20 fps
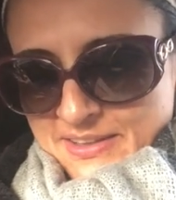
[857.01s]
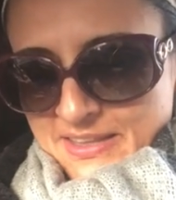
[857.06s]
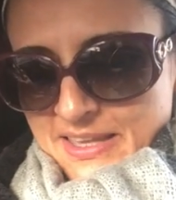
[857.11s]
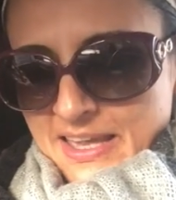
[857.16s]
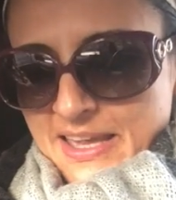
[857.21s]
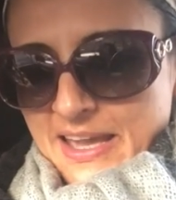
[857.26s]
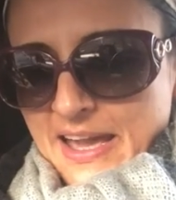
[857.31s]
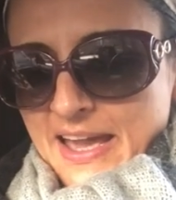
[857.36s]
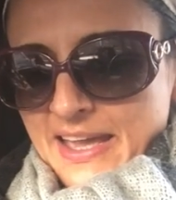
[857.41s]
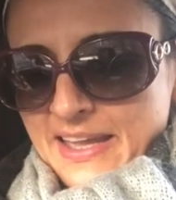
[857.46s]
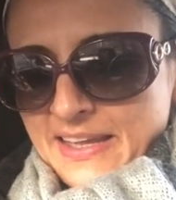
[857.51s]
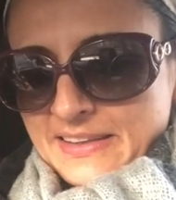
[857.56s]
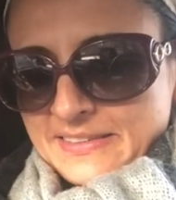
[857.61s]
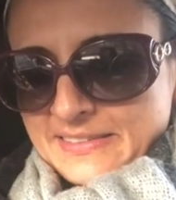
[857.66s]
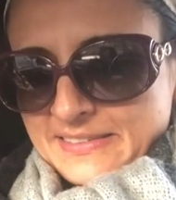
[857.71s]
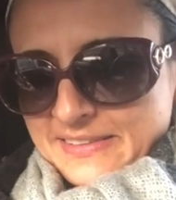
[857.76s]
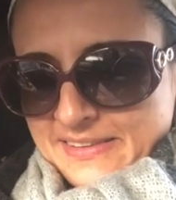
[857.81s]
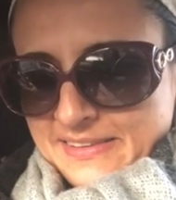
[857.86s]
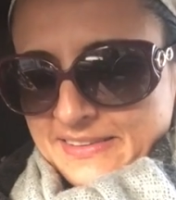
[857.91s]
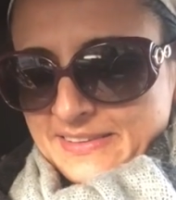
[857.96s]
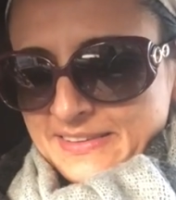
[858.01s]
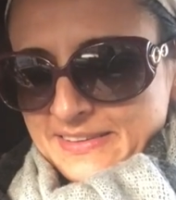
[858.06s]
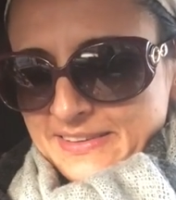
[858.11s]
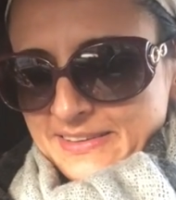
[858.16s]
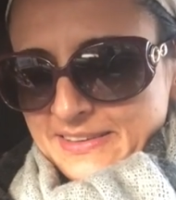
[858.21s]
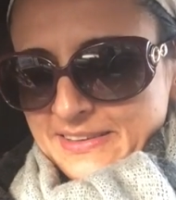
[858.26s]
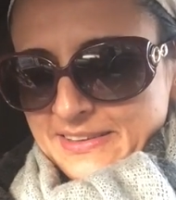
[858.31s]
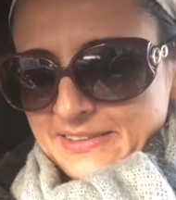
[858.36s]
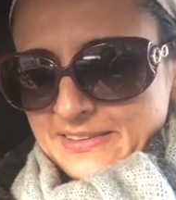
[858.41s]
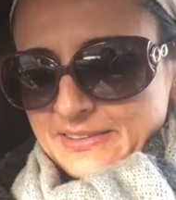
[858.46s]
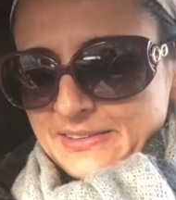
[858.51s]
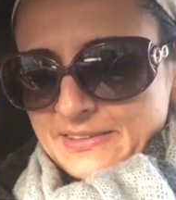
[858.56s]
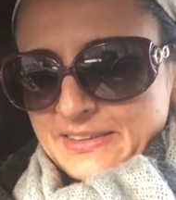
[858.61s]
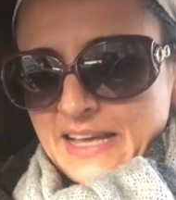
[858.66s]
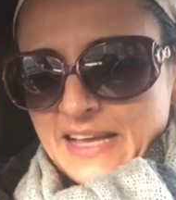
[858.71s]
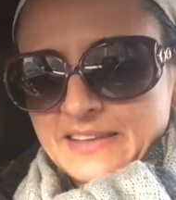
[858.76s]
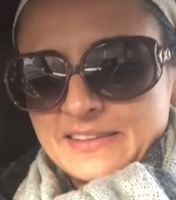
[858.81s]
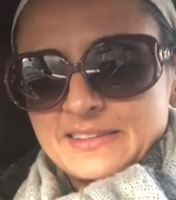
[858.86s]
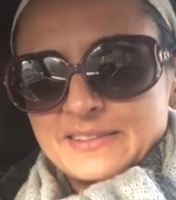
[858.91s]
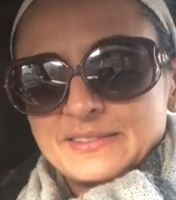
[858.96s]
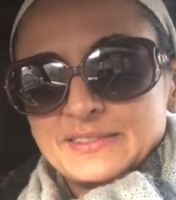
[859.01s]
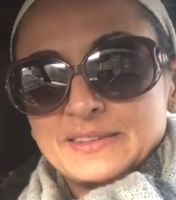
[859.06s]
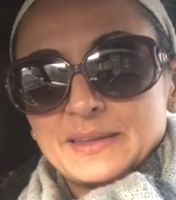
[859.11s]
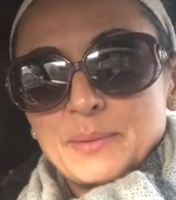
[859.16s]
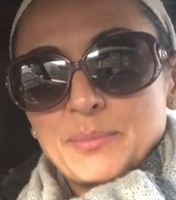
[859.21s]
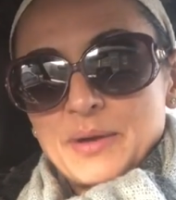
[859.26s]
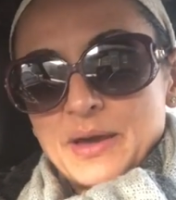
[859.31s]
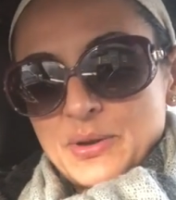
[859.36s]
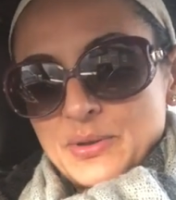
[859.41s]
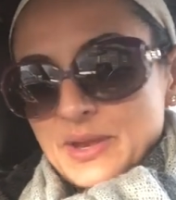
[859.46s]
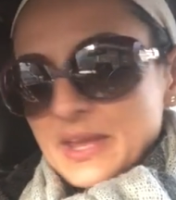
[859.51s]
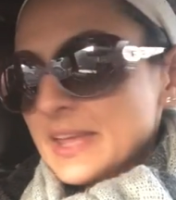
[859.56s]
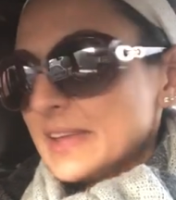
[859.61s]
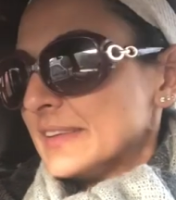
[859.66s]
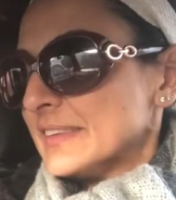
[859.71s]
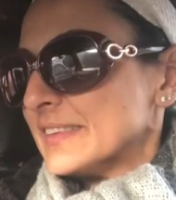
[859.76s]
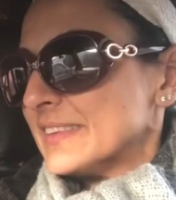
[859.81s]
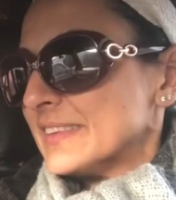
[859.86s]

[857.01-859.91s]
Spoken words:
Okay, guys. So that's about it.